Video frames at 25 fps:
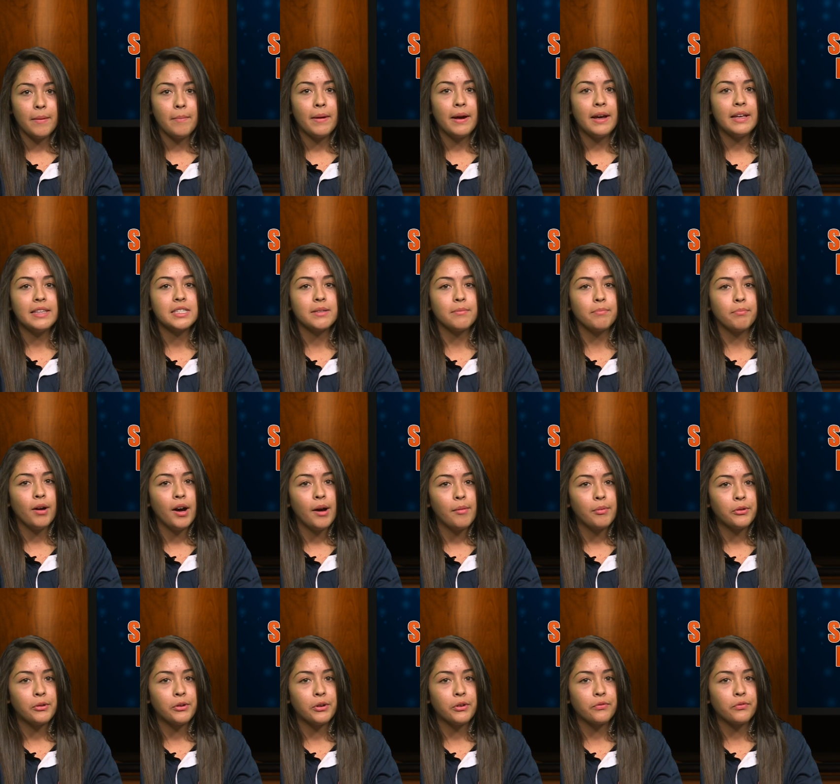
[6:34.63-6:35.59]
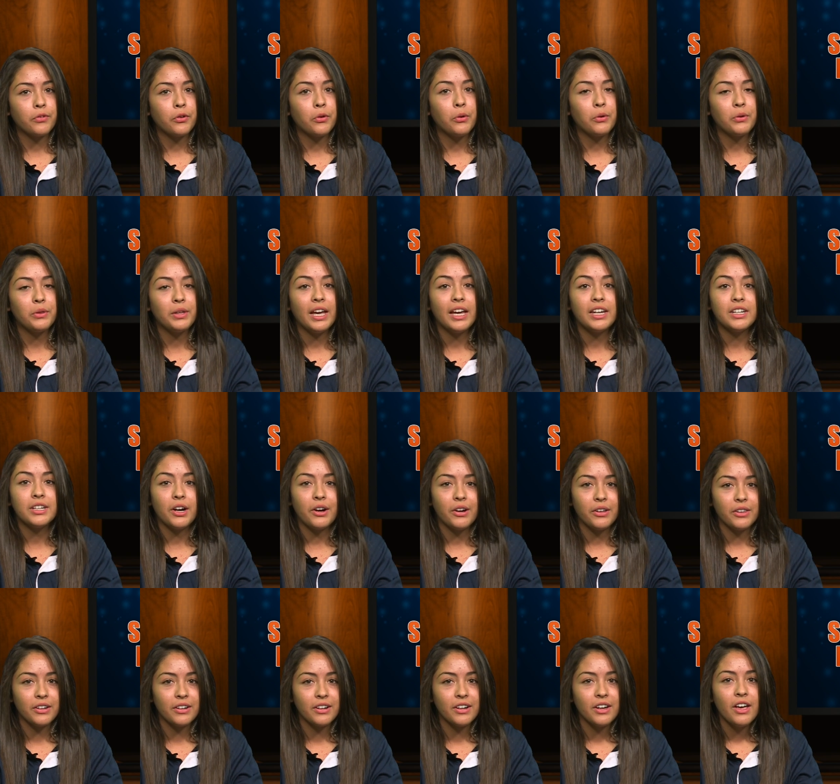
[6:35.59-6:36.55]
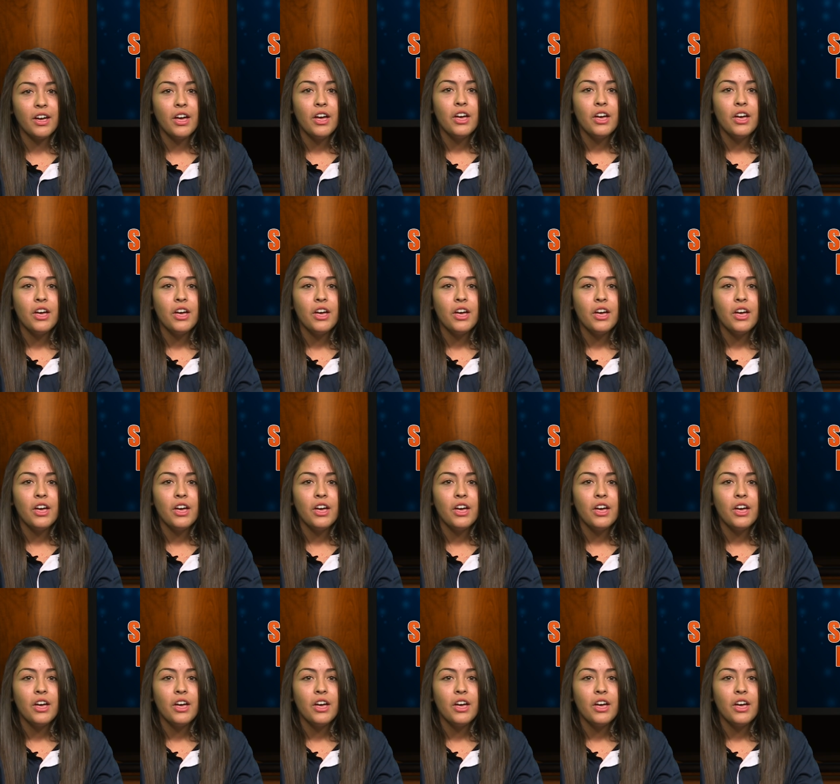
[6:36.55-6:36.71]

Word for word: buying some popcorn for only a dollar.